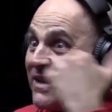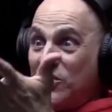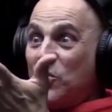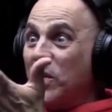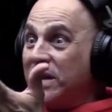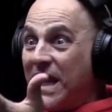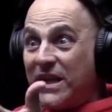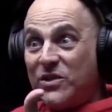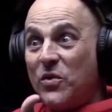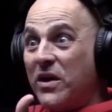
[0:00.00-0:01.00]
do what they
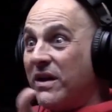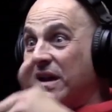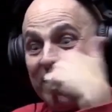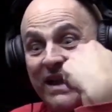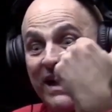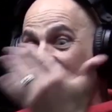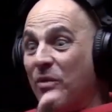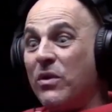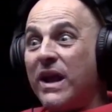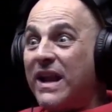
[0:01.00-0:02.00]
doing, and then they
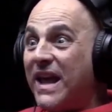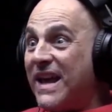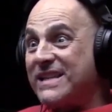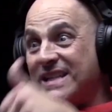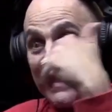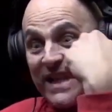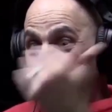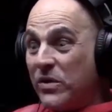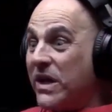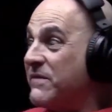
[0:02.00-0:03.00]
will get AIDS, and then they
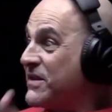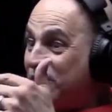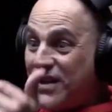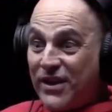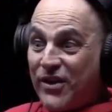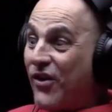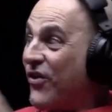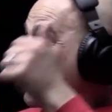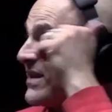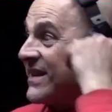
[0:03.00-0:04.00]
will give it to their
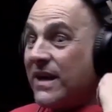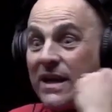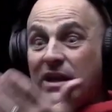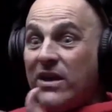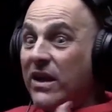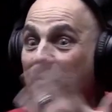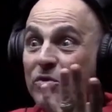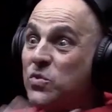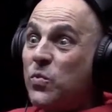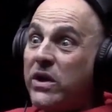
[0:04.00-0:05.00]
girl, and you know, it
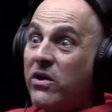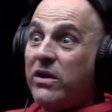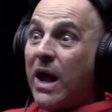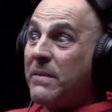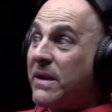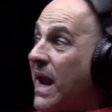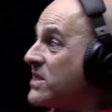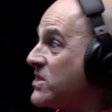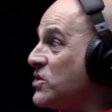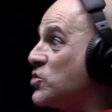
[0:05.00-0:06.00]
was weird. I mean, I
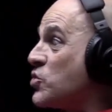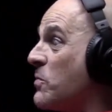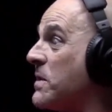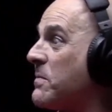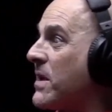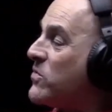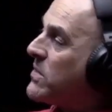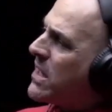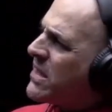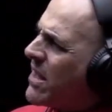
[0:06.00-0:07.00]
seen so many people that you were
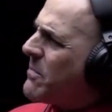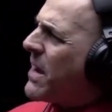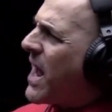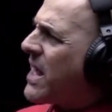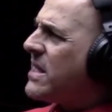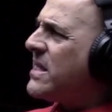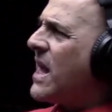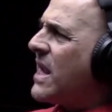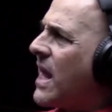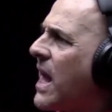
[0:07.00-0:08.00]
like, damn, how he
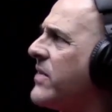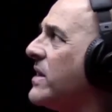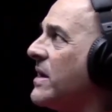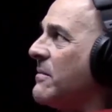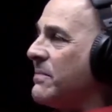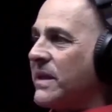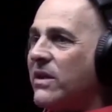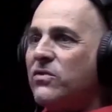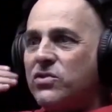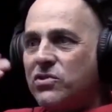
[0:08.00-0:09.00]
get it? But
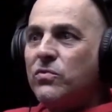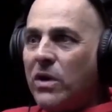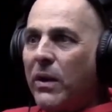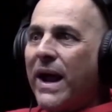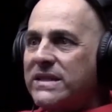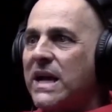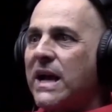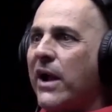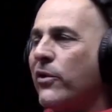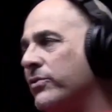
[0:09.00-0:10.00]
then you know, as I
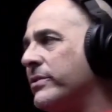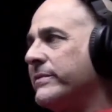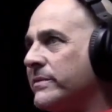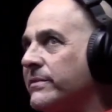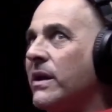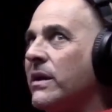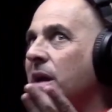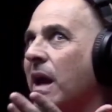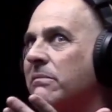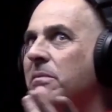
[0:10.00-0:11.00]
got older,
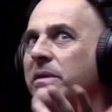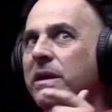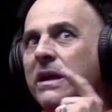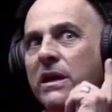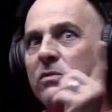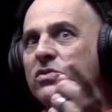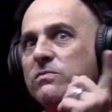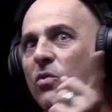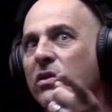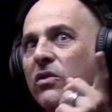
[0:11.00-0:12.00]
I remember, he was
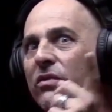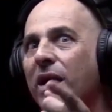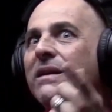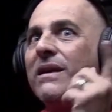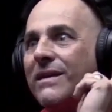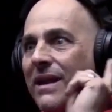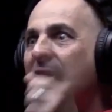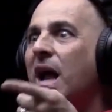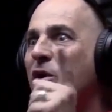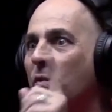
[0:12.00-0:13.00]
smoking crack.
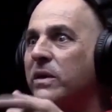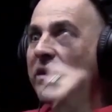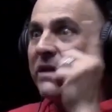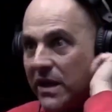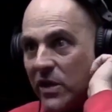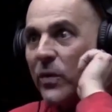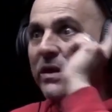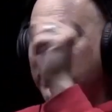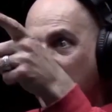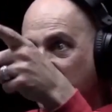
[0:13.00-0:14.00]
I know what he did. He
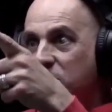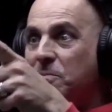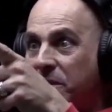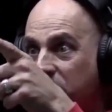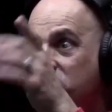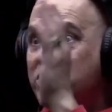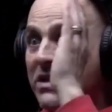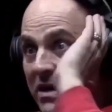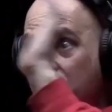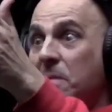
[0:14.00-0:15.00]
went down to the piers
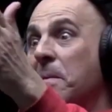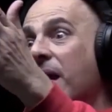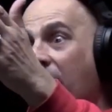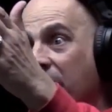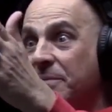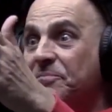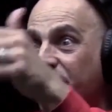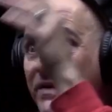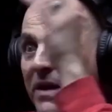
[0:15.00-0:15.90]
in Manhattan.